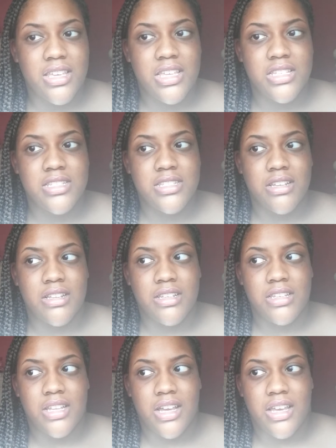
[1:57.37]
his
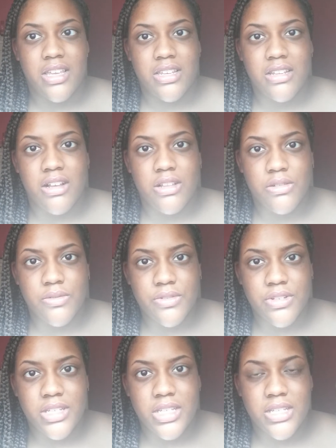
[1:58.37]
son died all
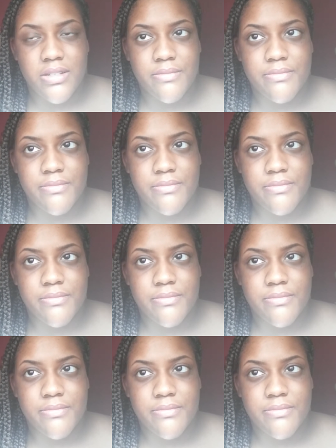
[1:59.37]
over again.